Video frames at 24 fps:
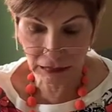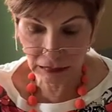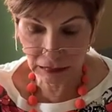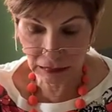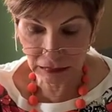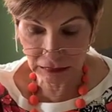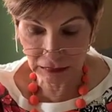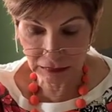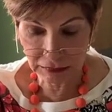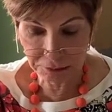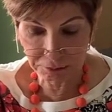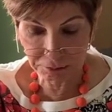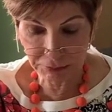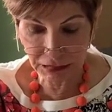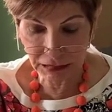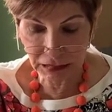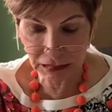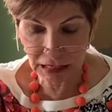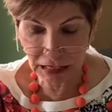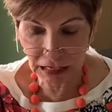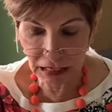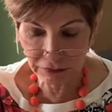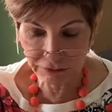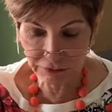it's
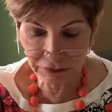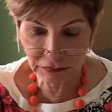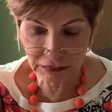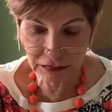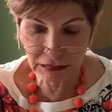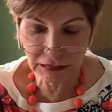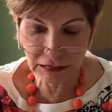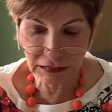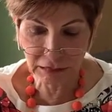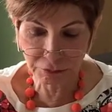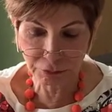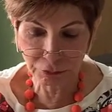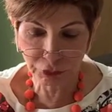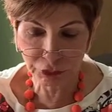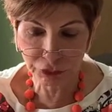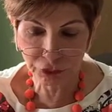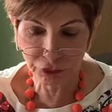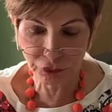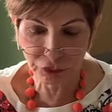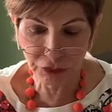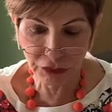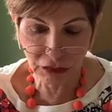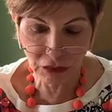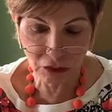being harvested in
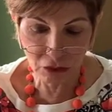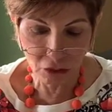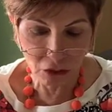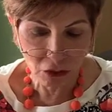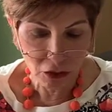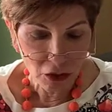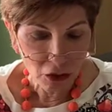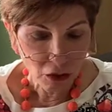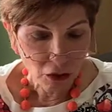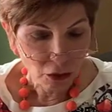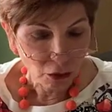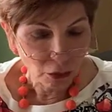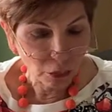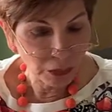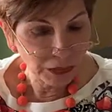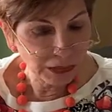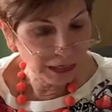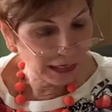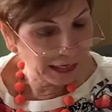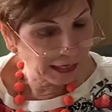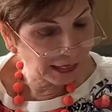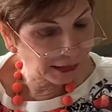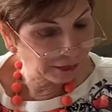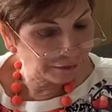Puerto Rico.
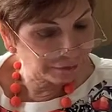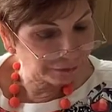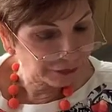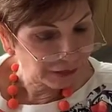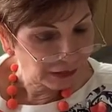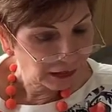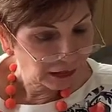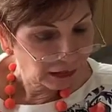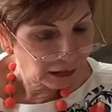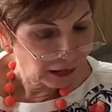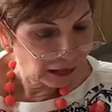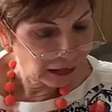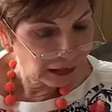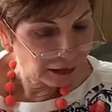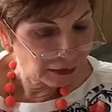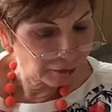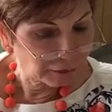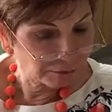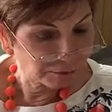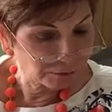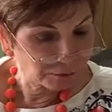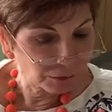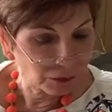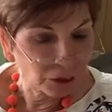We have
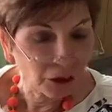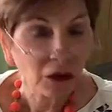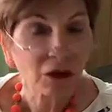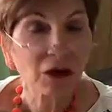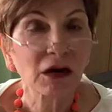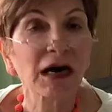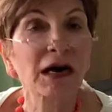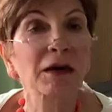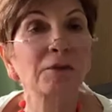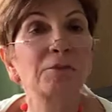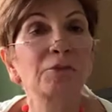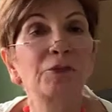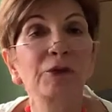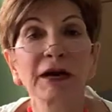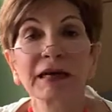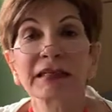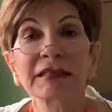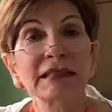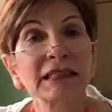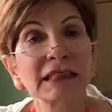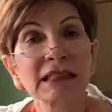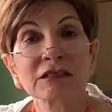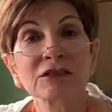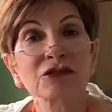a
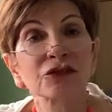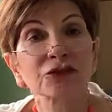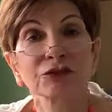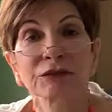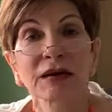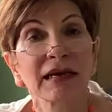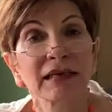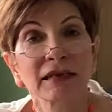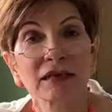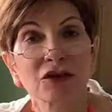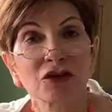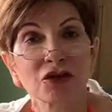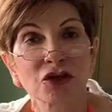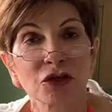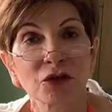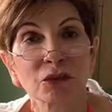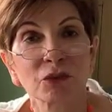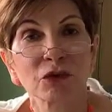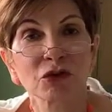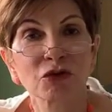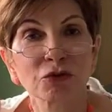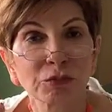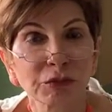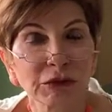branding strategy
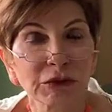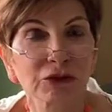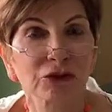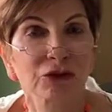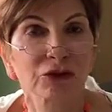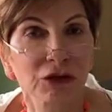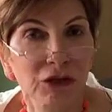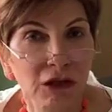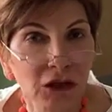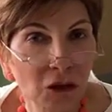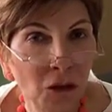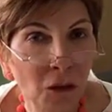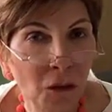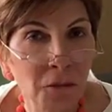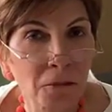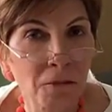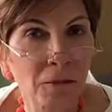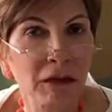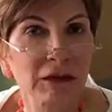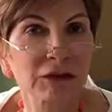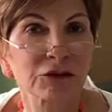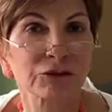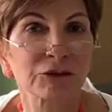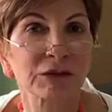which Puerto Rico
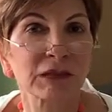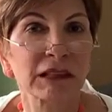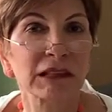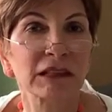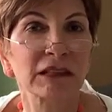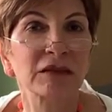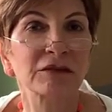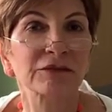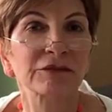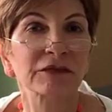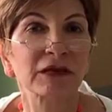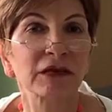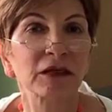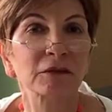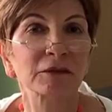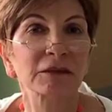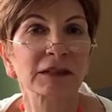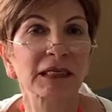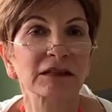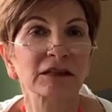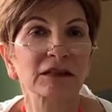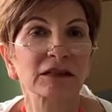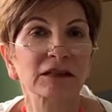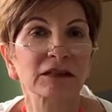must really develop,
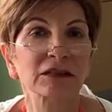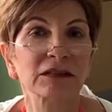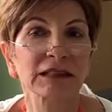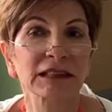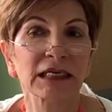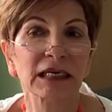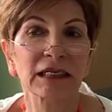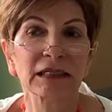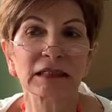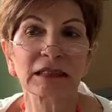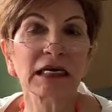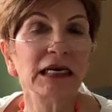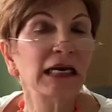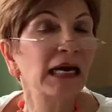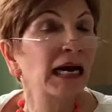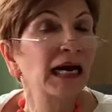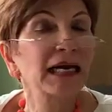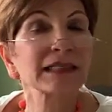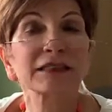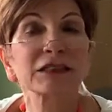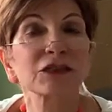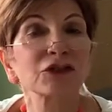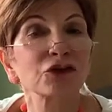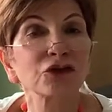as to say,
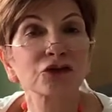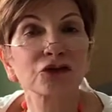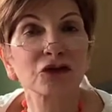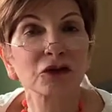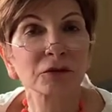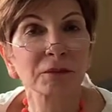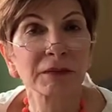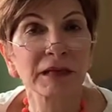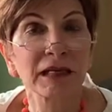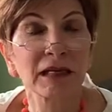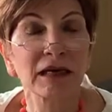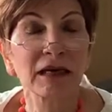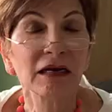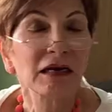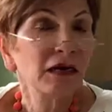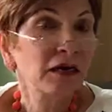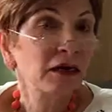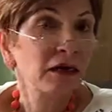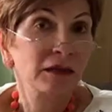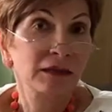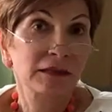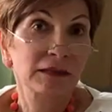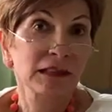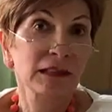as it used to be,
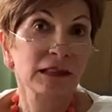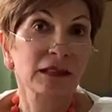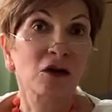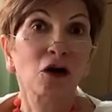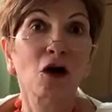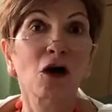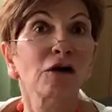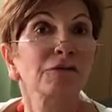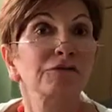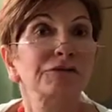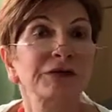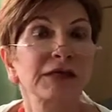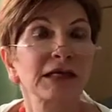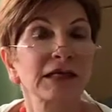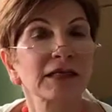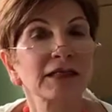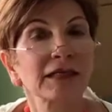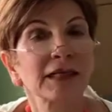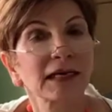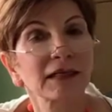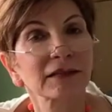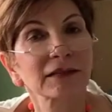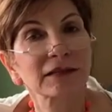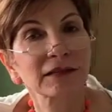the coffee
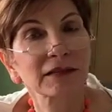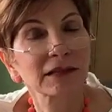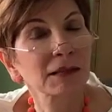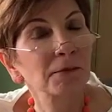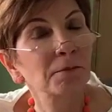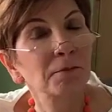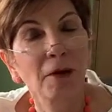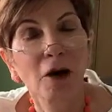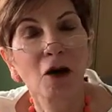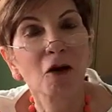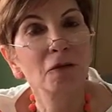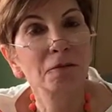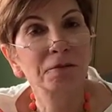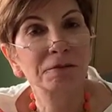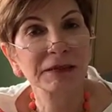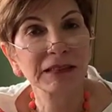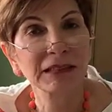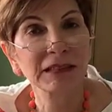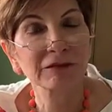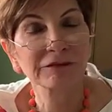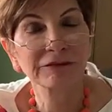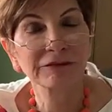that the Pope in the